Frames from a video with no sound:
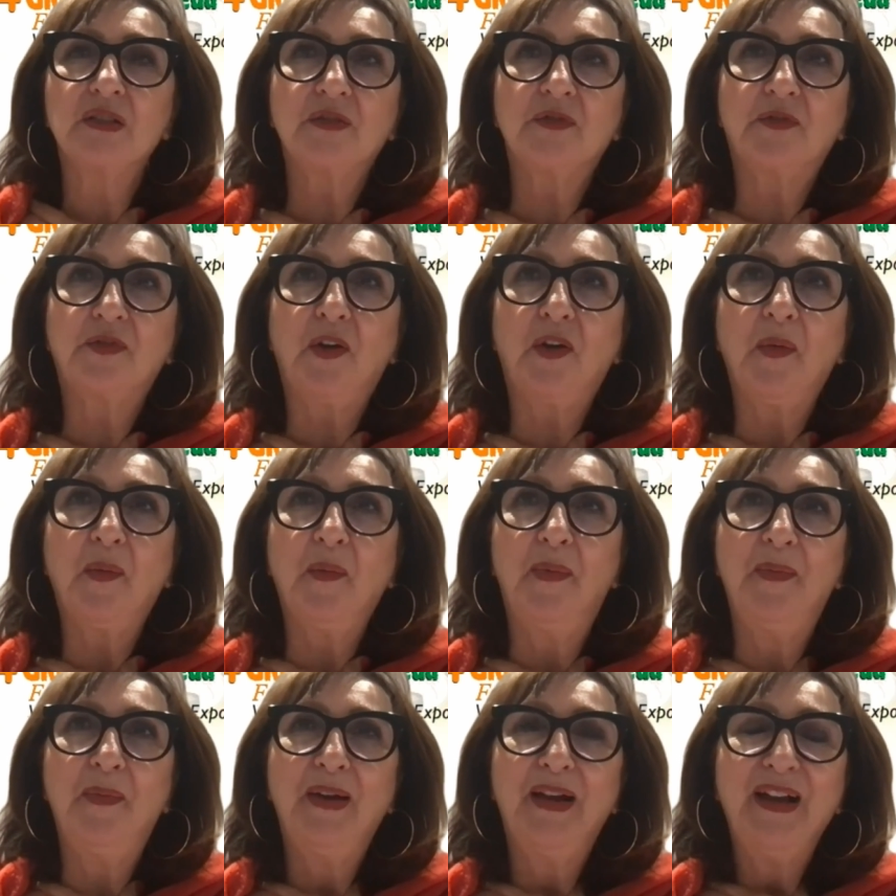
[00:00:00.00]

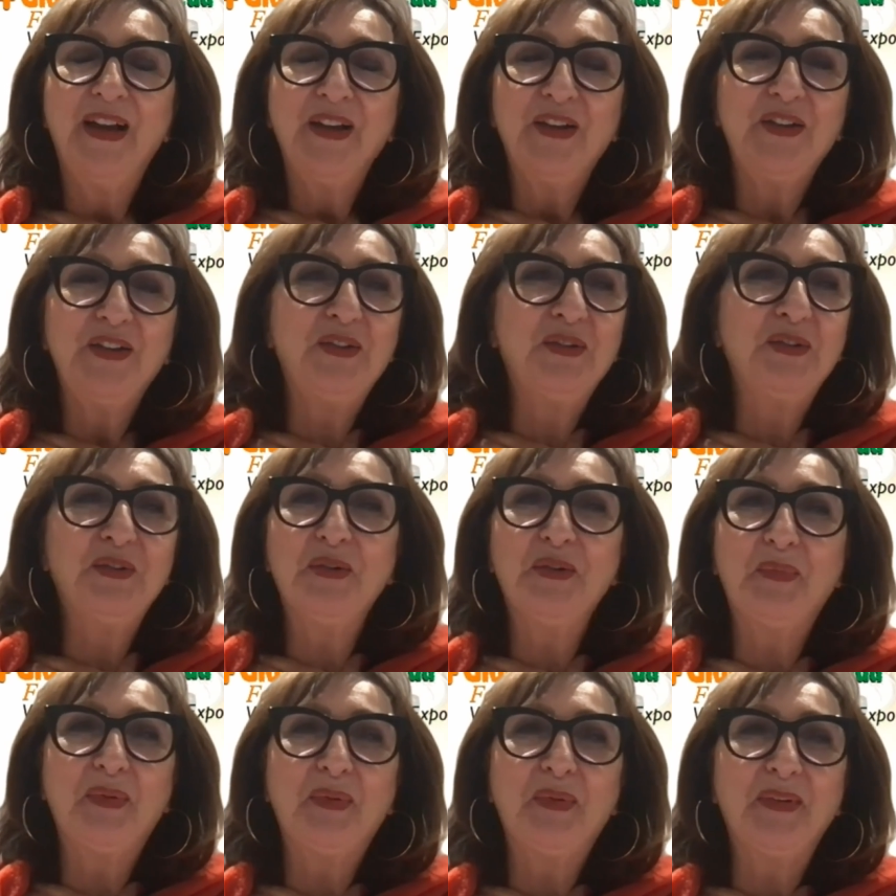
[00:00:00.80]
from
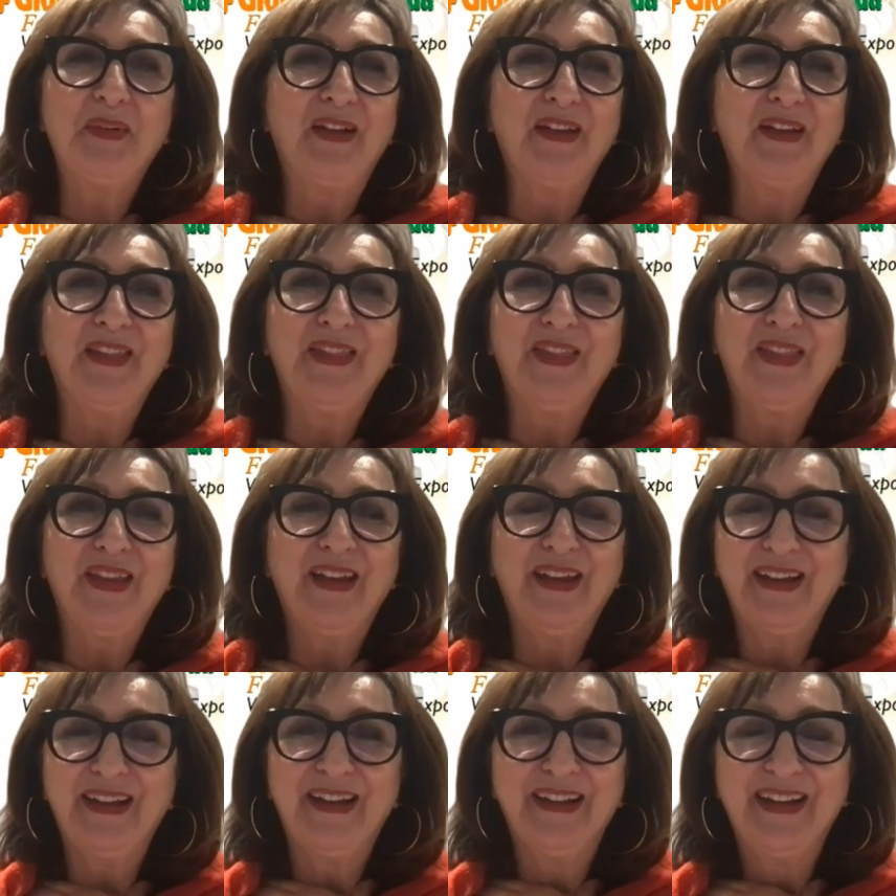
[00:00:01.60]
Europe, and I
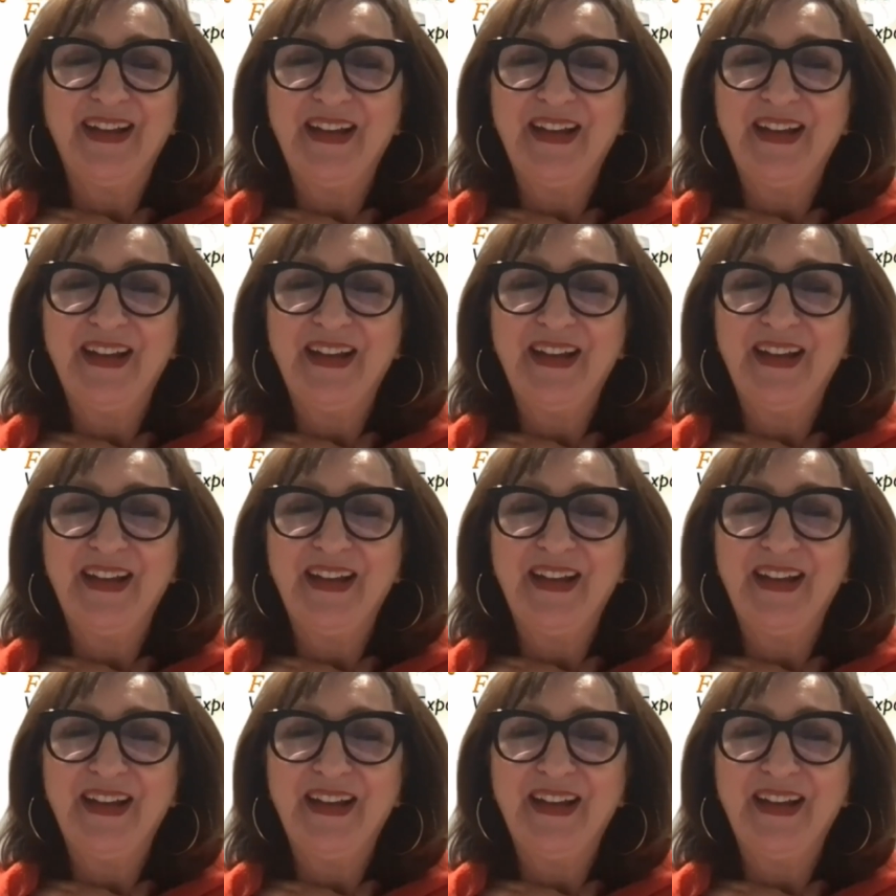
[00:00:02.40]
think